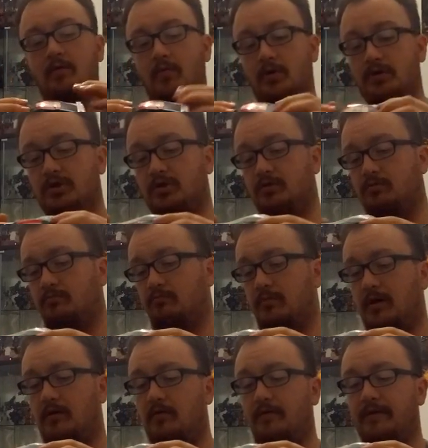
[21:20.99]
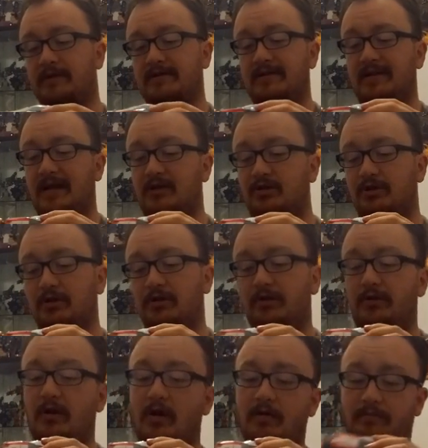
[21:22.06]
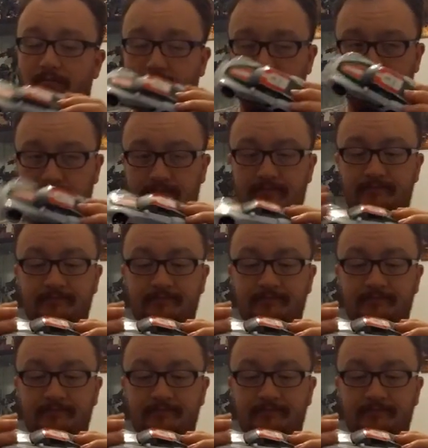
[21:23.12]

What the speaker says: which I don't know if that's intentional or not, but